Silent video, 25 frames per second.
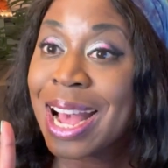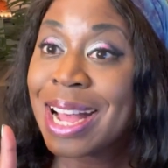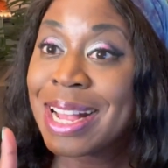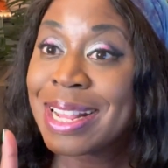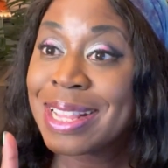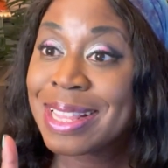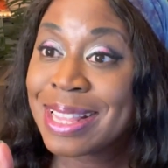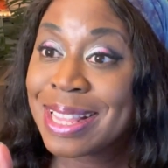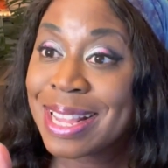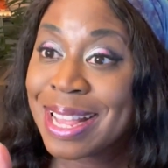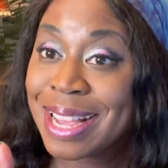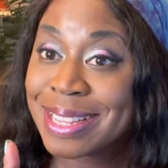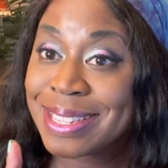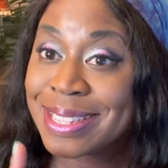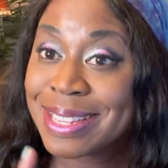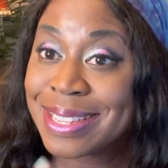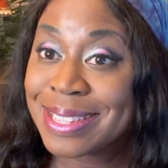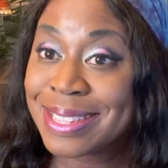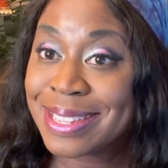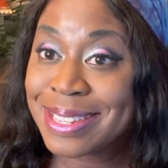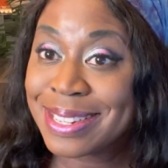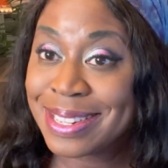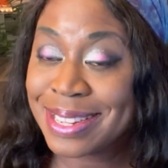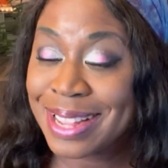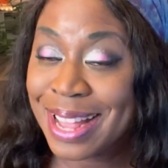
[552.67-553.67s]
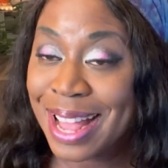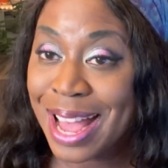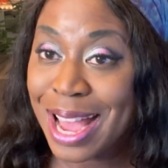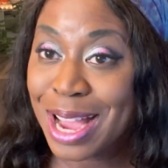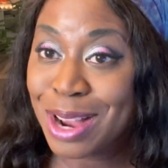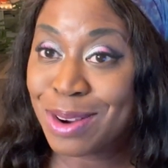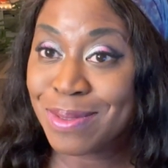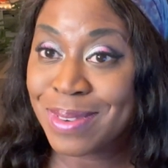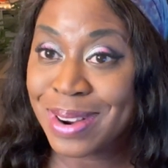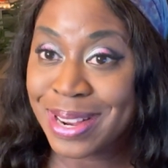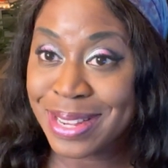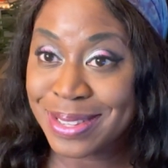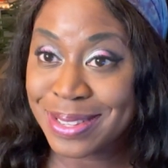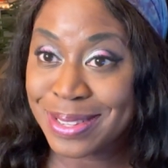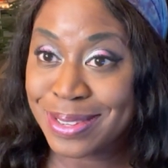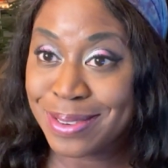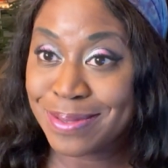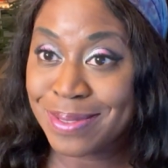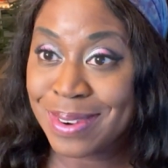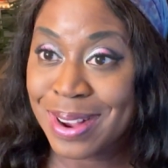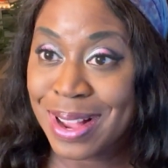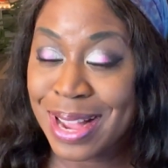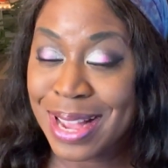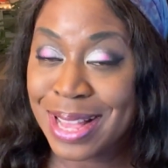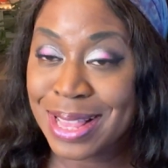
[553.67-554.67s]
unless it's a Thai
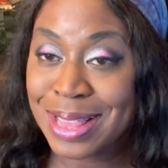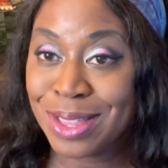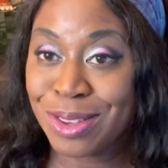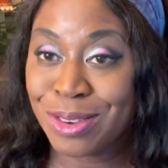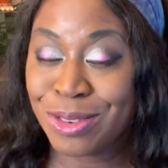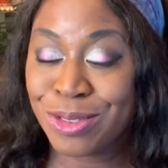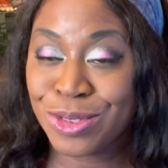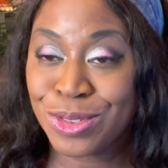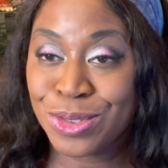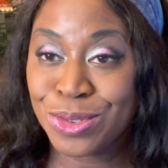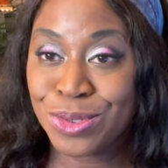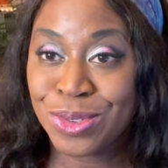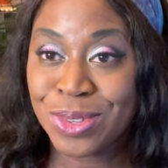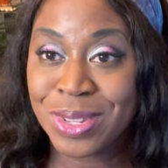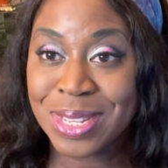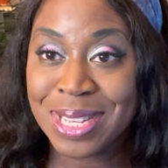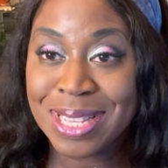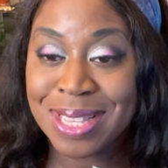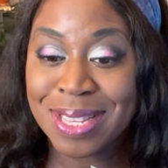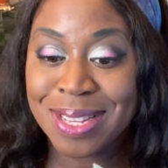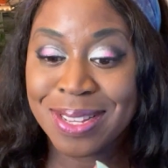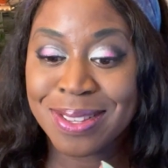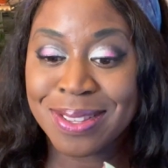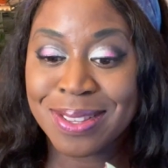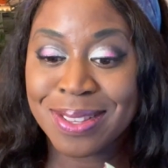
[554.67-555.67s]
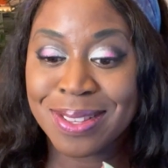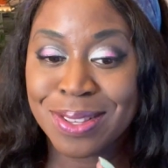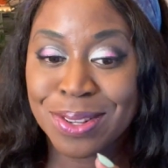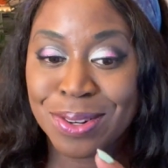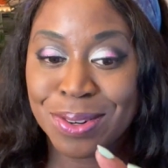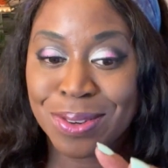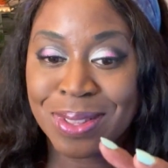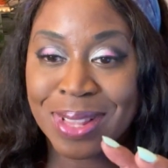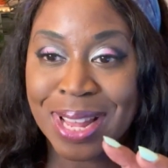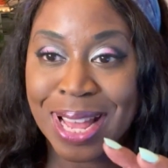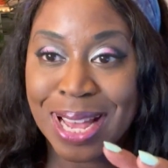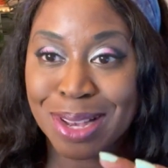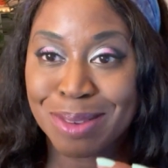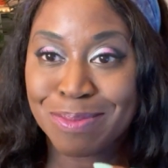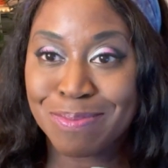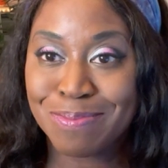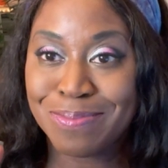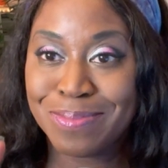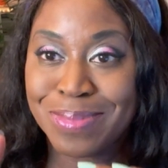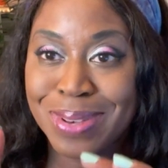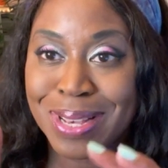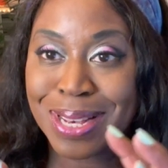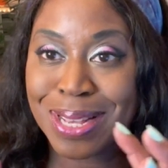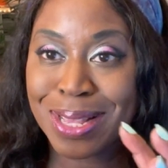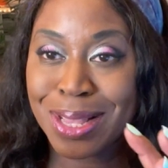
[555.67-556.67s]
restaurant. And there's usually these little like
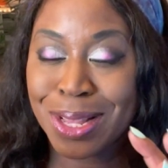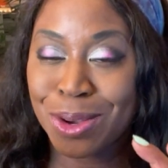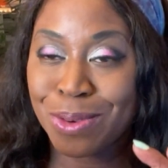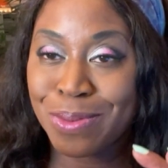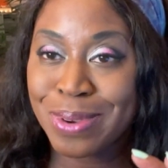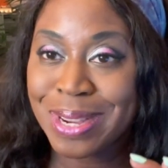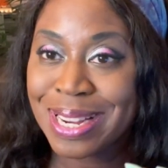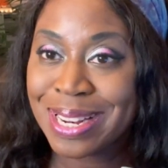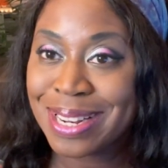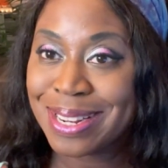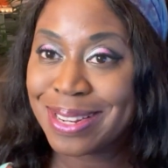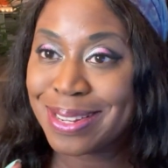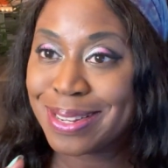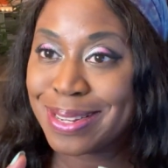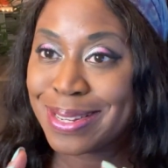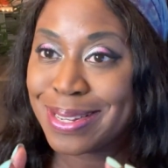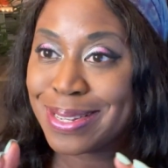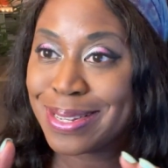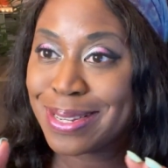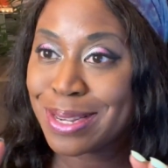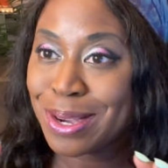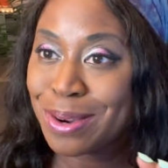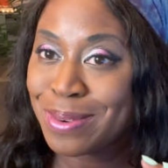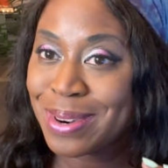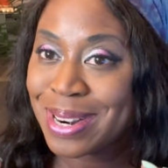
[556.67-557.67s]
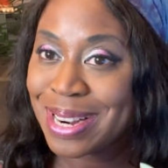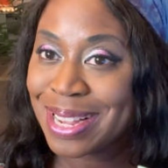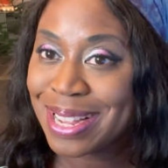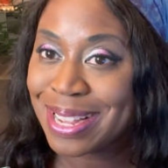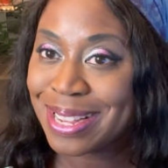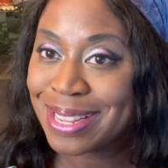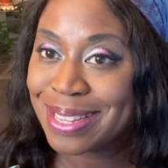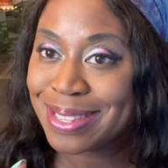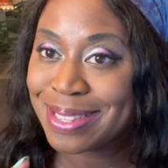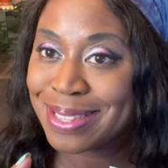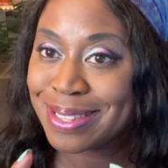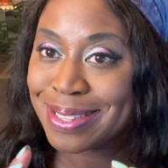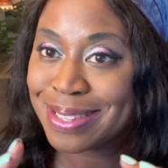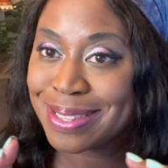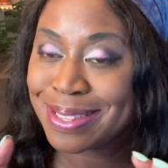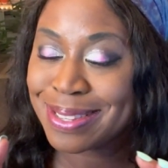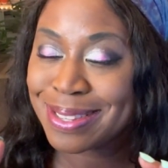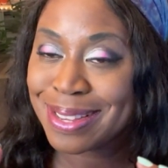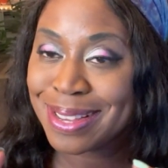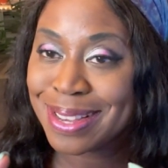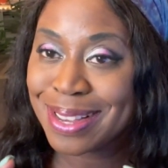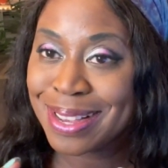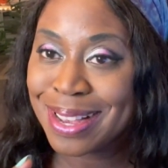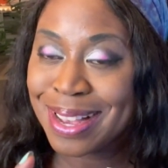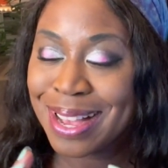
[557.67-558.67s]
pillowy
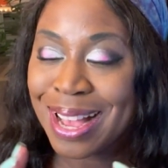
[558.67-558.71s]
donuts.